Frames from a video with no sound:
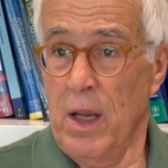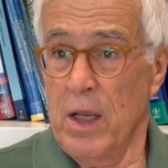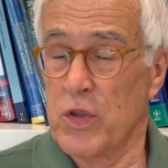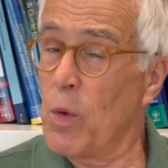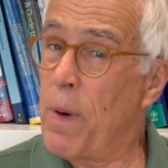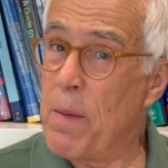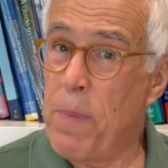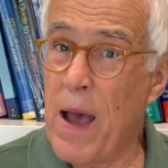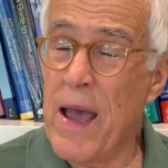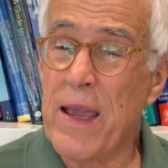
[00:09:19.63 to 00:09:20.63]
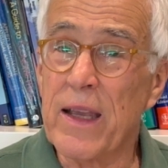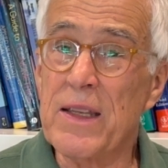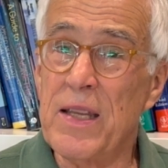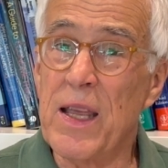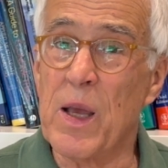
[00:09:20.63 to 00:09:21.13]
So by buying a
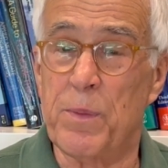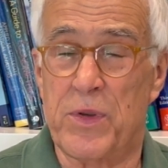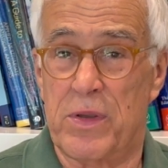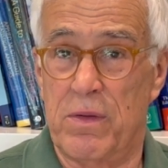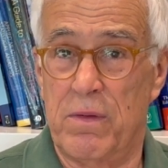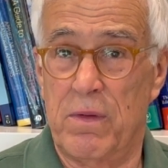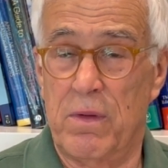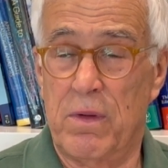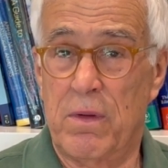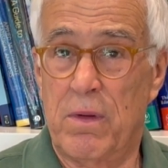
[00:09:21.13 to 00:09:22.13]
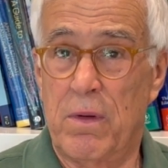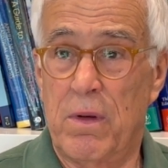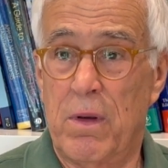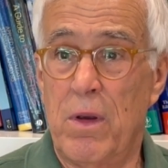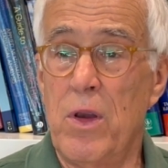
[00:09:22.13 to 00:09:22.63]
TIPS,
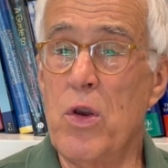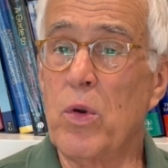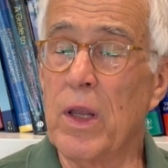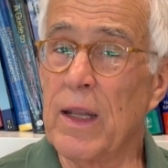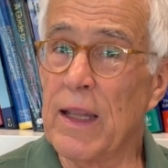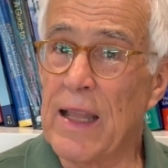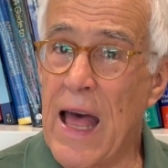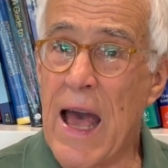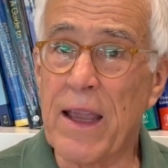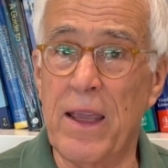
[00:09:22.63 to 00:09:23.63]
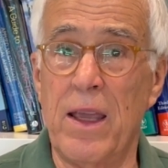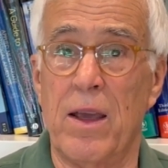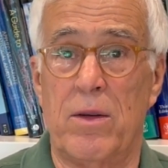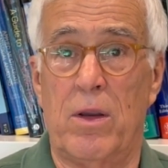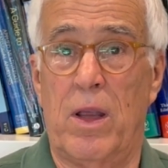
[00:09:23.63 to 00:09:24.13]
you can lock
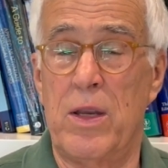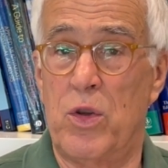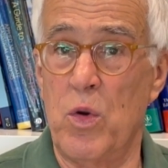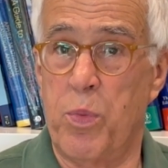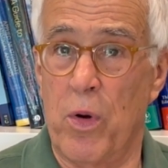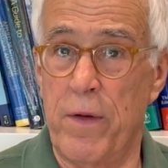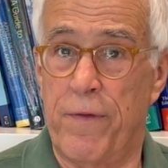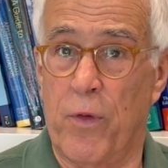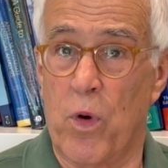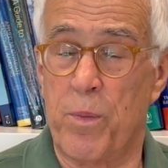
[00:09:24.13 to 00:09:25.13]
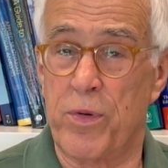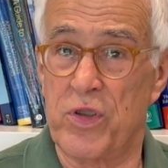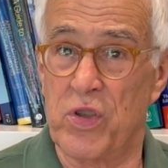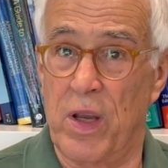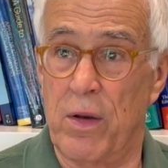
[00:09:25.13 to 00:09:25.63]
in a
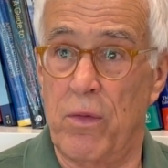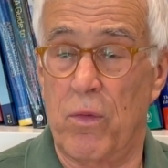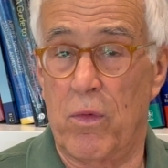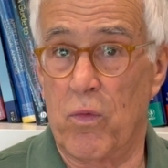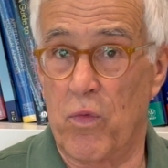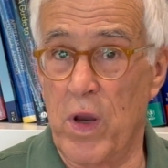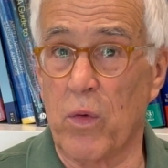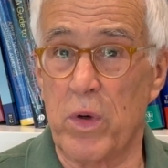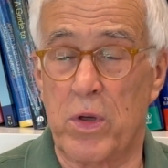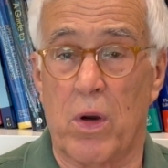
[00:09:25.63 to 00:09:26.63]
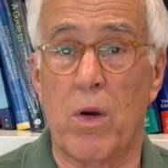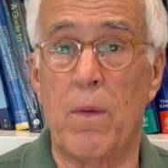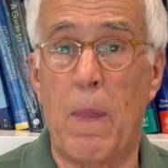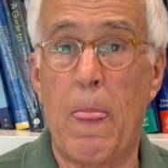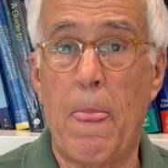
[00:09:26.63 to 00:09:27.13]
2.4% real return
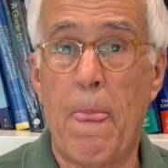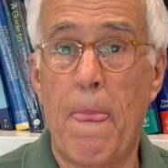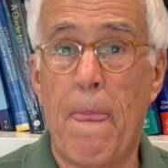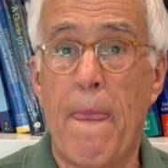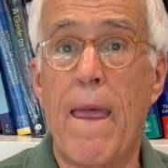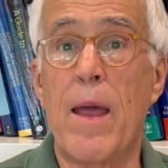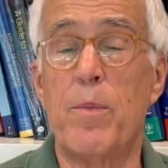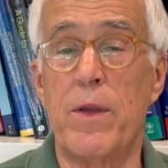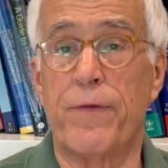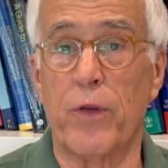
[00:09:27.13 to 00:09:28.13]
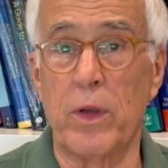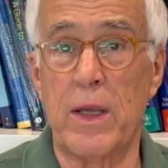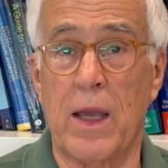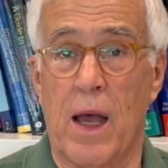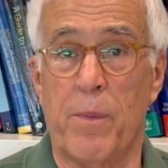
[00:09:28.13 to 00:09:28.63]
and be
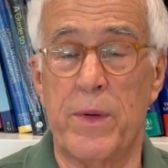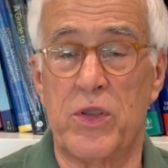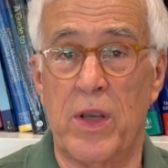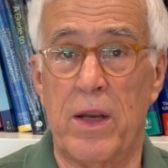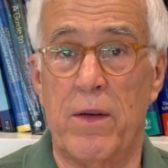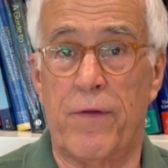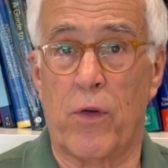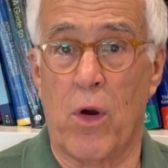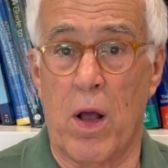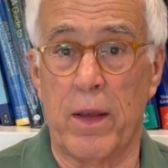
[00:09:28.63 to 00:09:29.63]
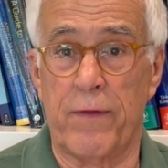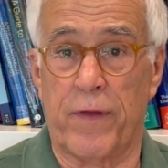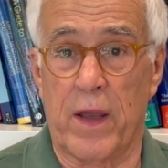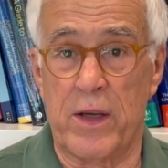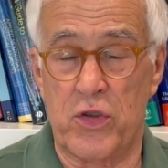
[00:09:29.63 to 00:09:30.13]
fully compensated for all
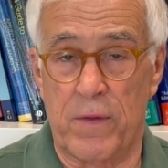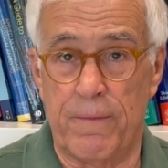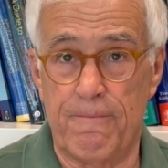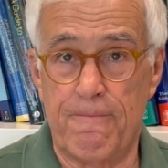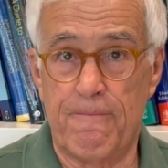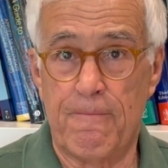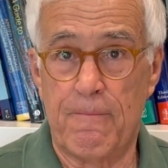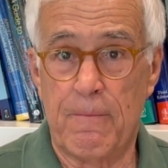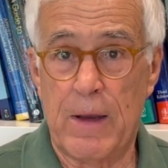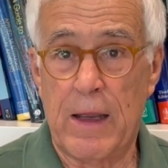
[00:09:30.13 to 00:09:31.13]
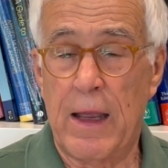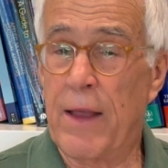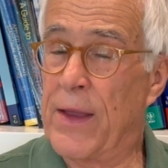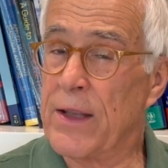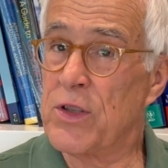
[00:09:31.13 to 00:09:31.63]
inflation.
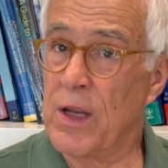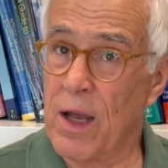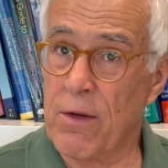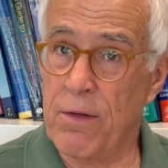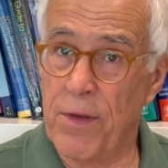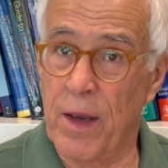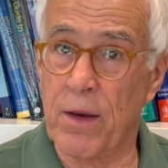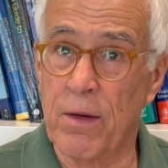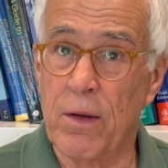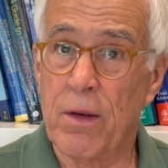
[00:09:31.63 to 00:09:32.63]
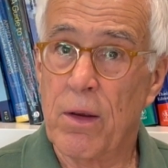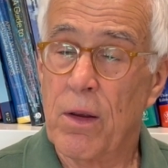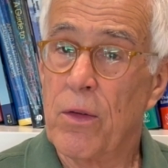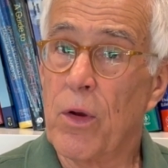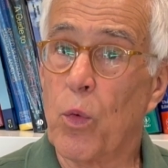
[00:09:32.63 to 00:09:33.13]
And that's another thing
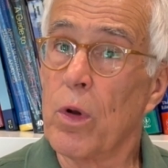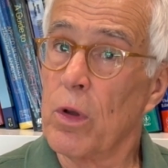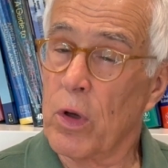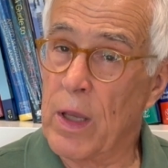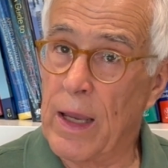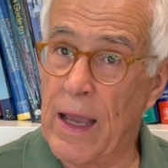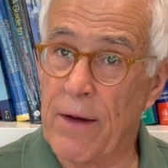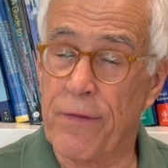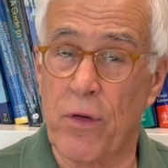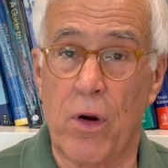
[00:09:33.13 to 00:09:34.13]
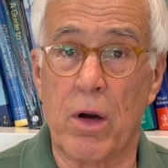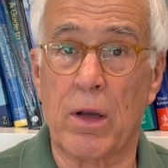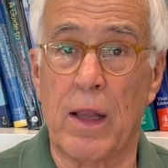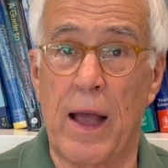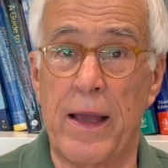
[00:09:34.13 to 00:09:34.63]
that we're looking at for our
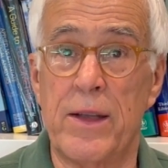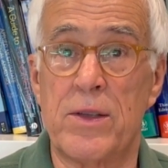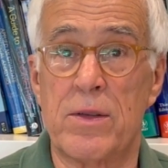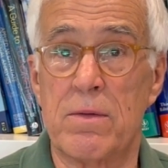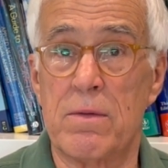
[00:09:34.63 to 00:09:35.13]
clients